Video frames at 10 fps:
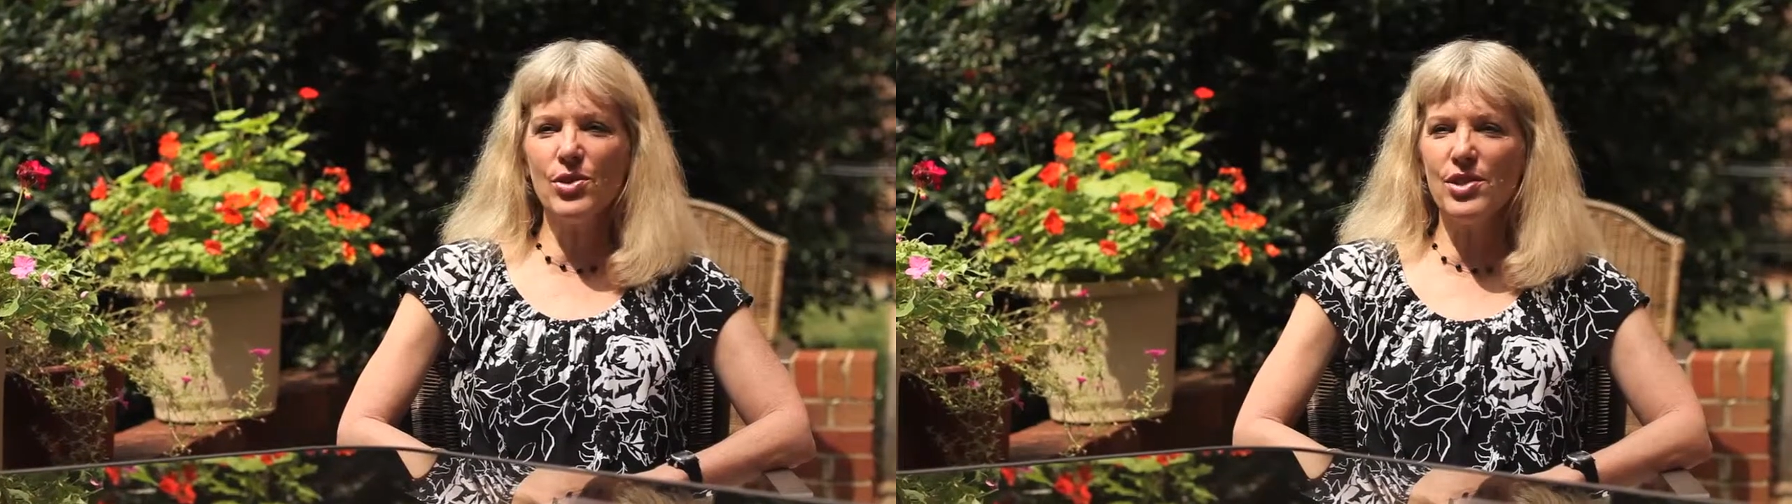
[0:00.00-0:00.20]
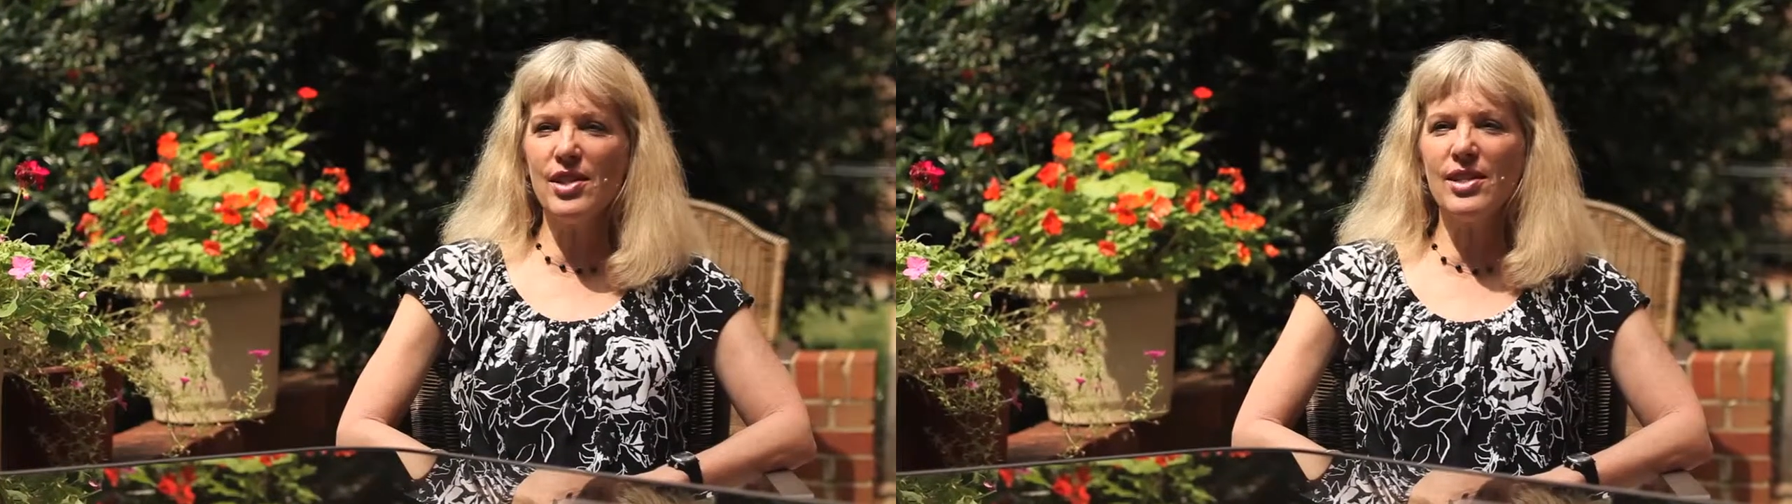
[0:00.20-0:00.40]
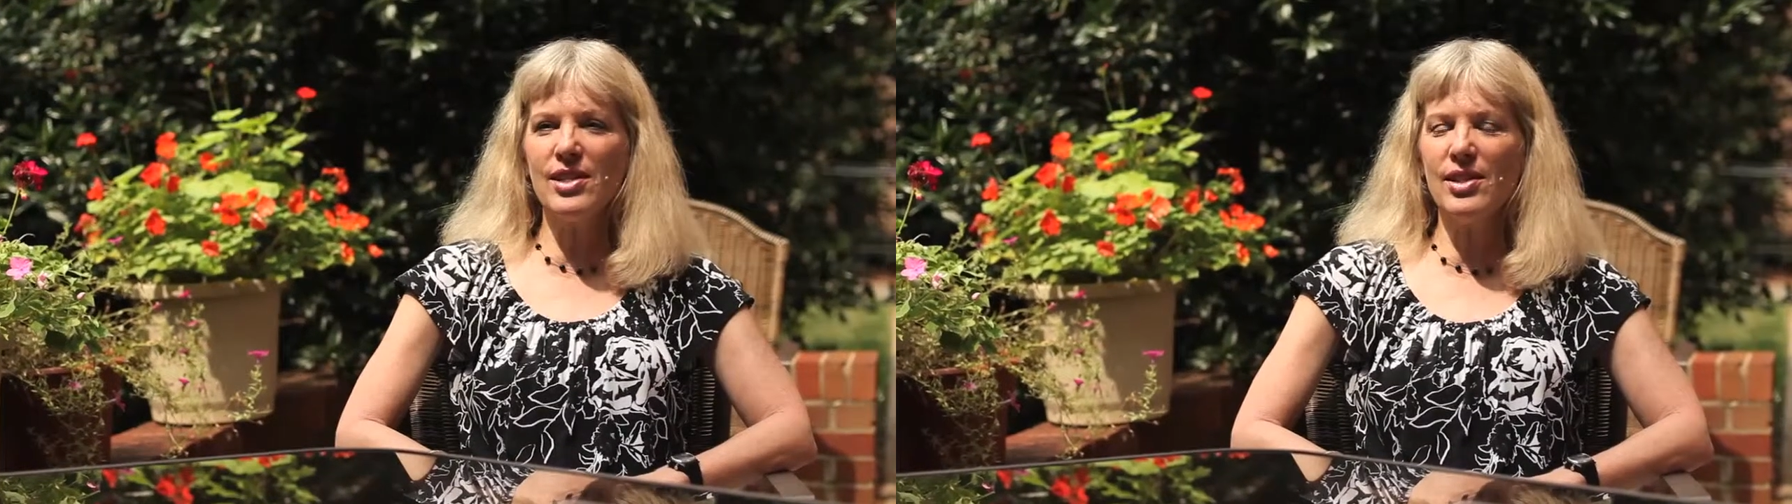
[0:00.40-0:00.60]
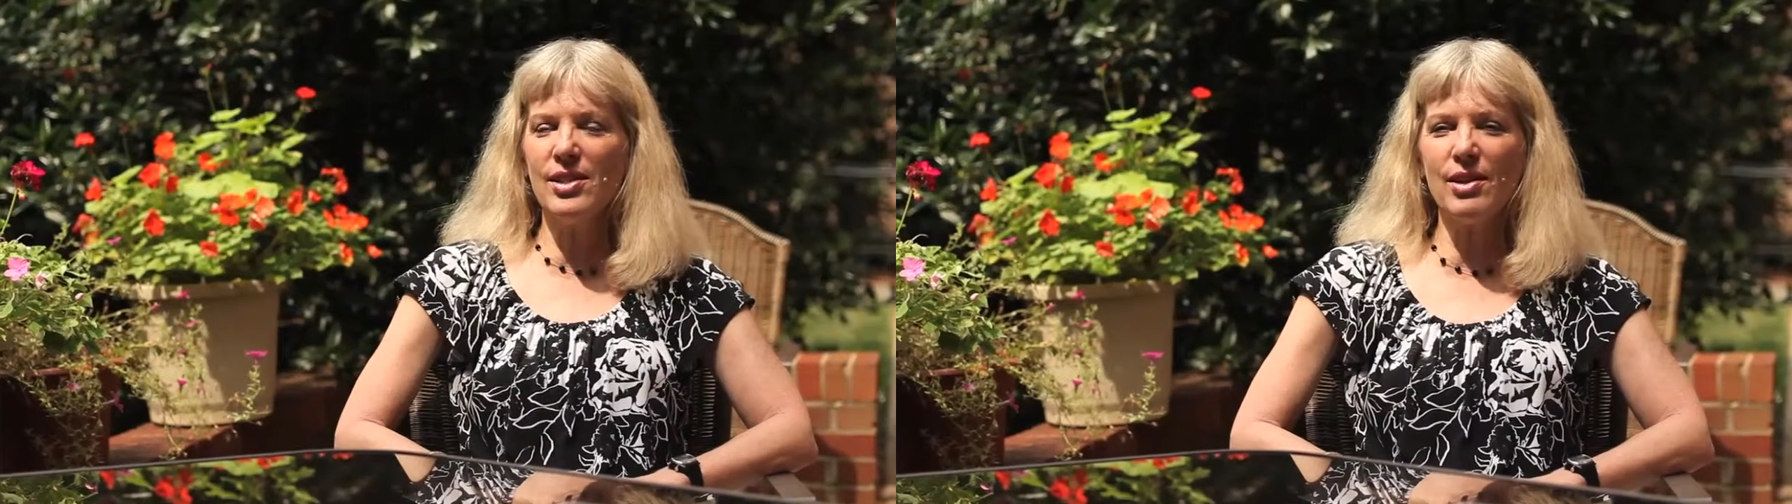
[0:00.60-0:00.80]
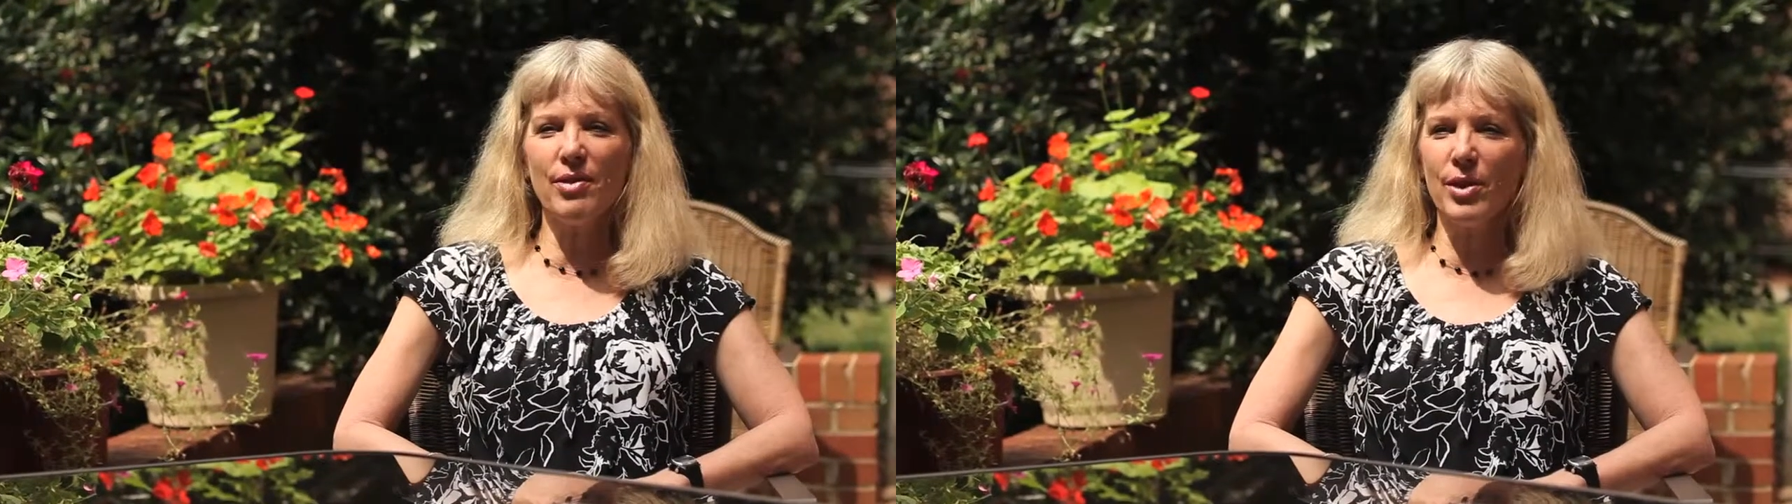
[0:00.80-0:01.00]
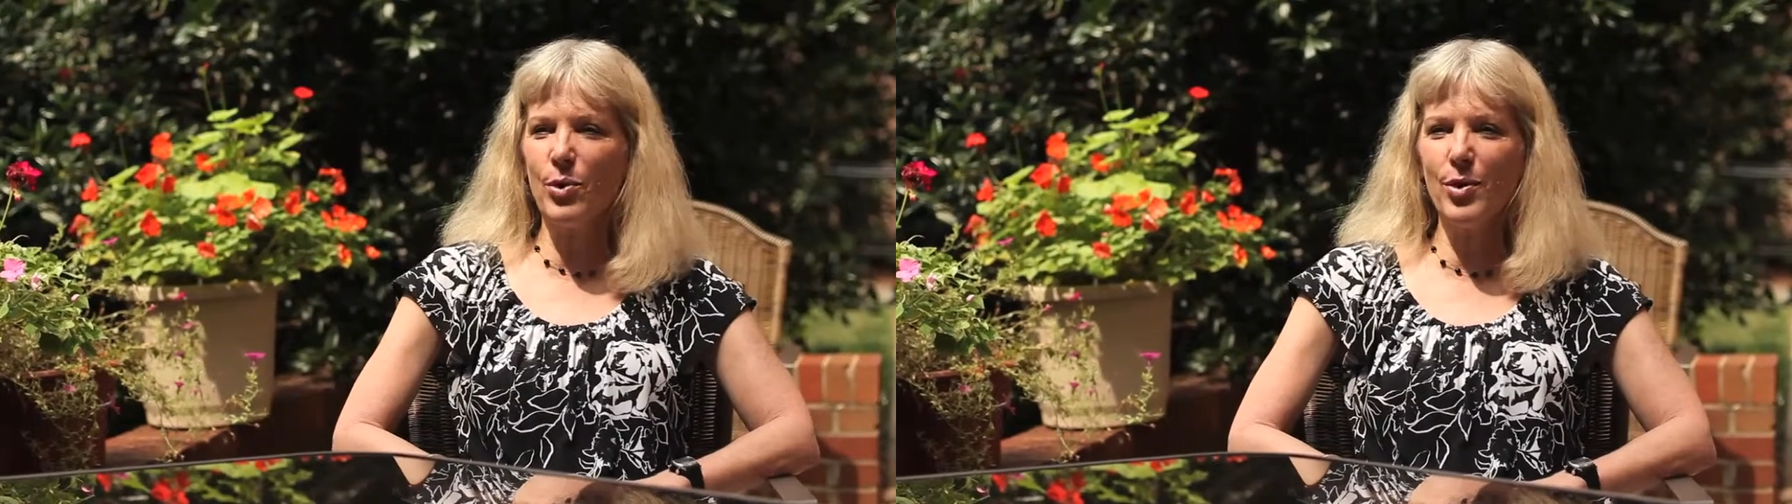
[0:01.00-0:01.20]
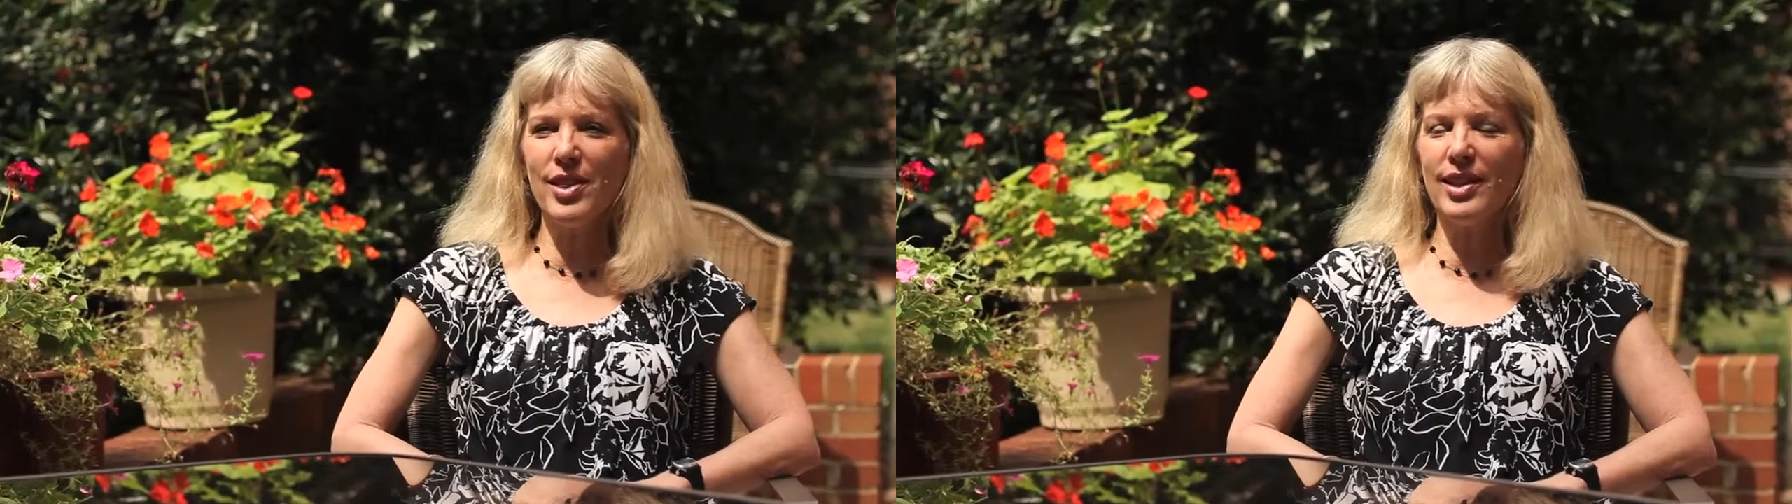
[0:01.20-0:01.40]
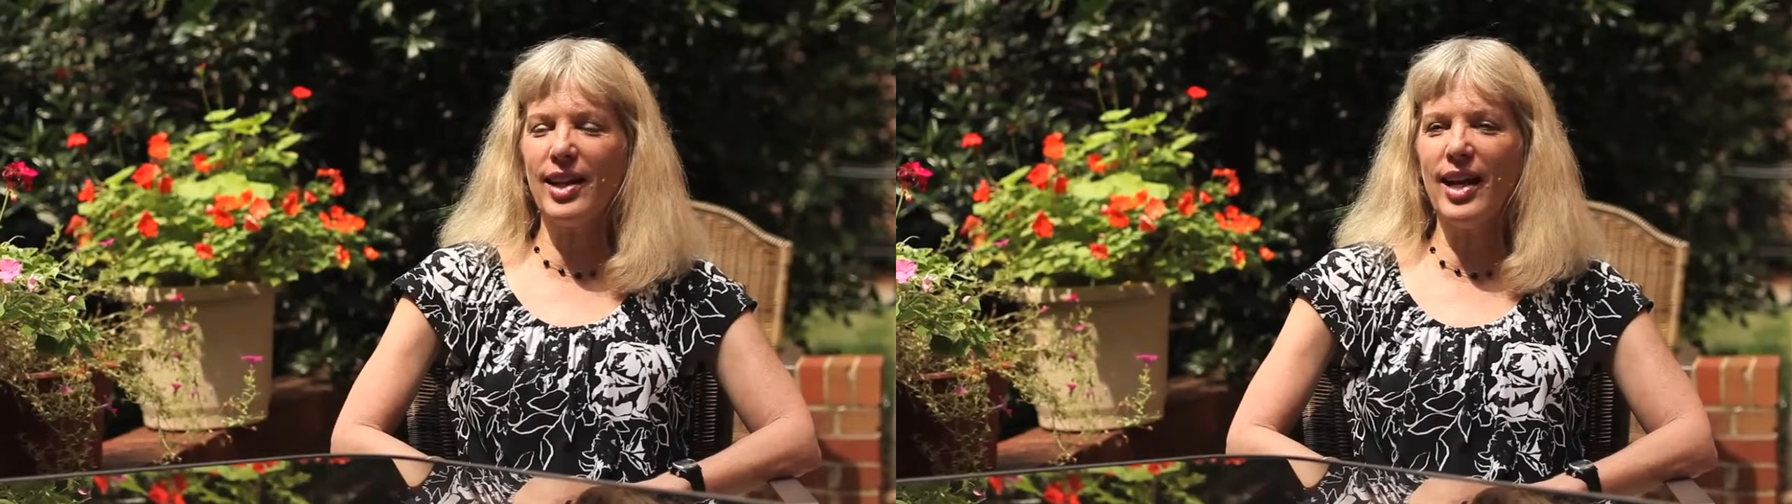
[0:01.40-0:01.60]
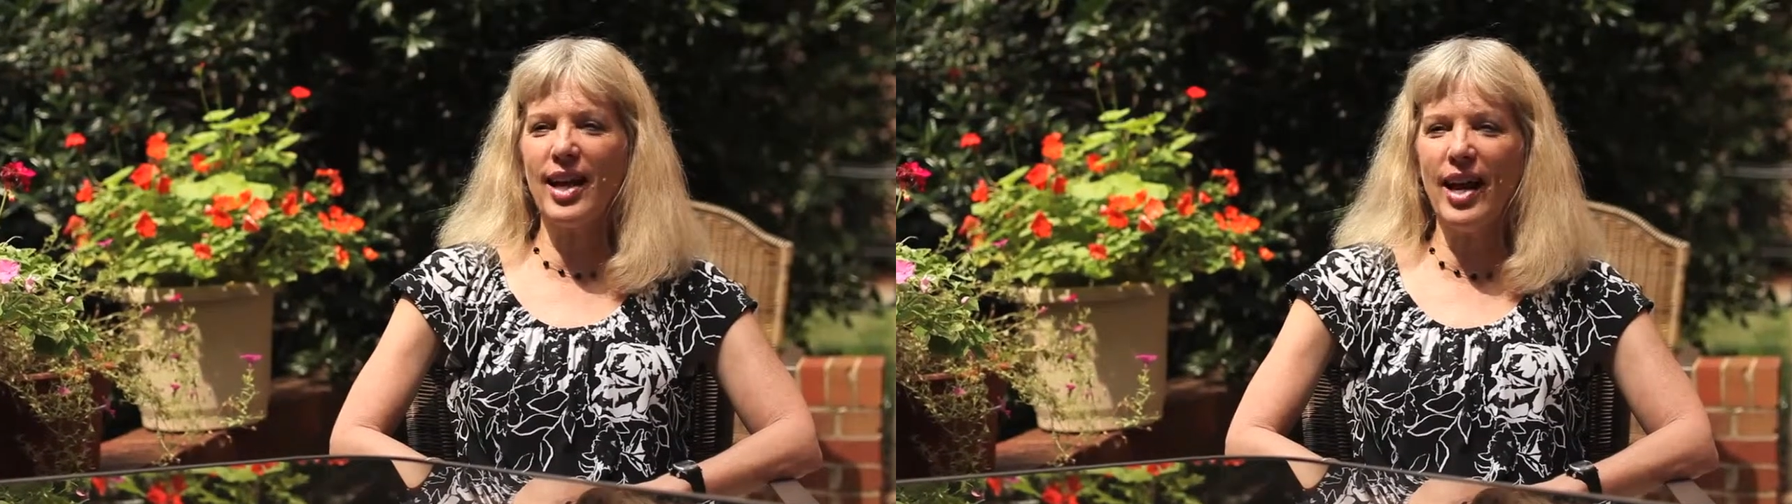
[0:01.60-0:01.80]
citizens of the North Atlanta